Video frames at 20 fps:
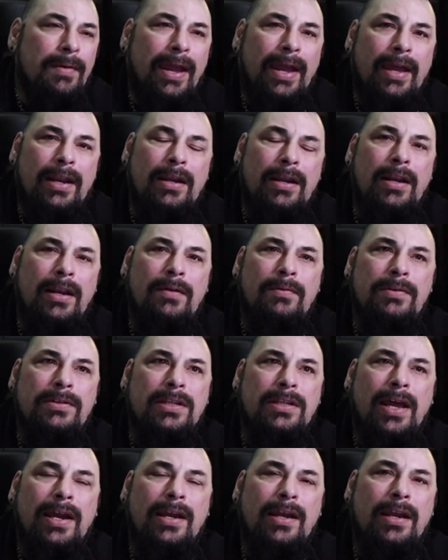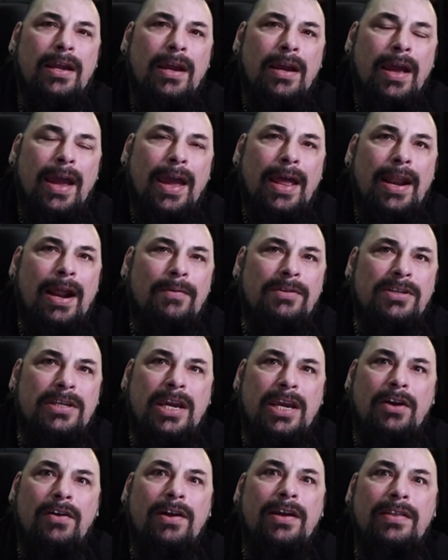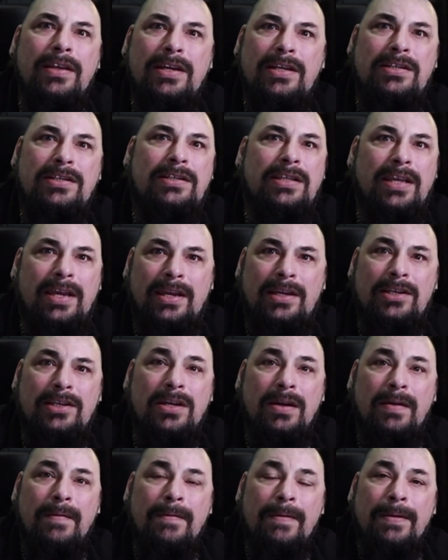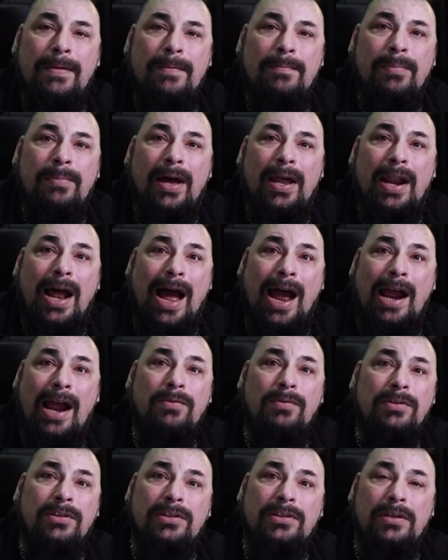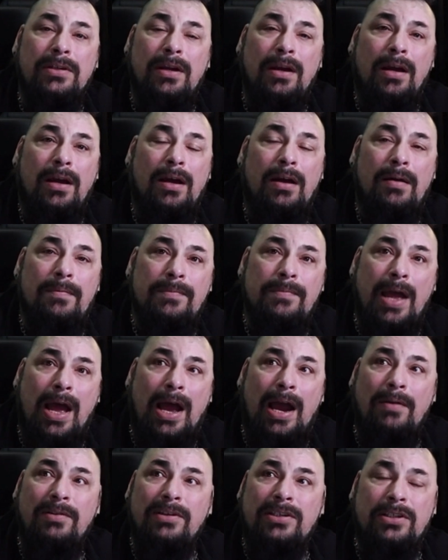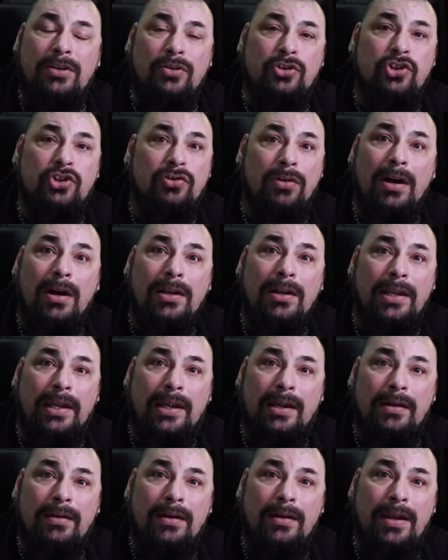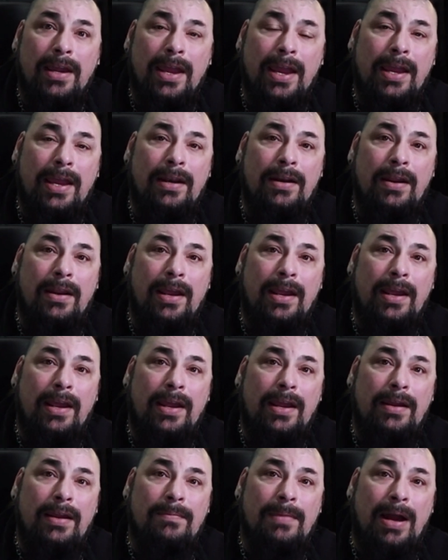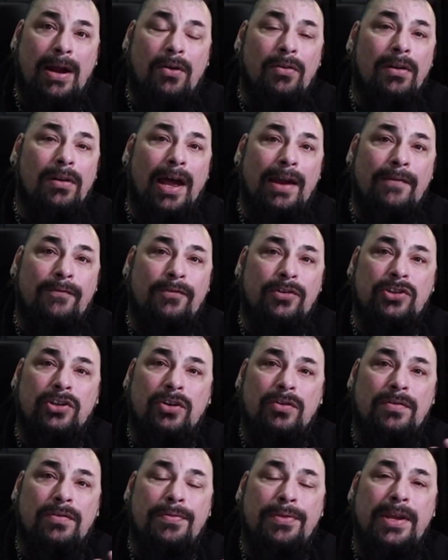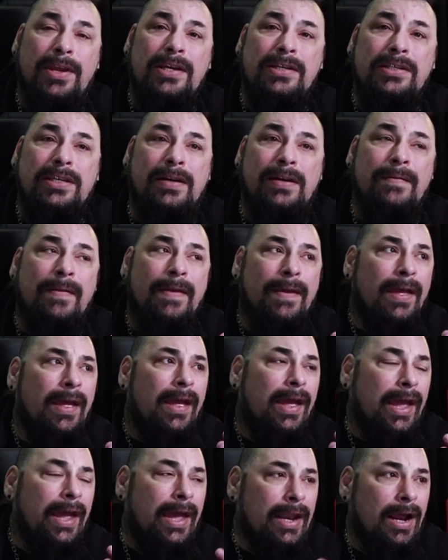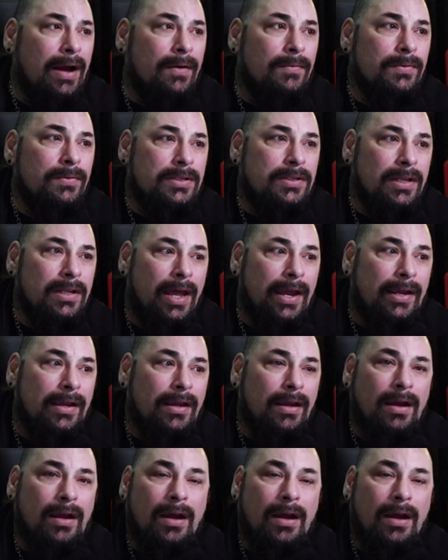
And it was like, and I was hearing these things, but I was still struggling in my own life with certain things, and I was like,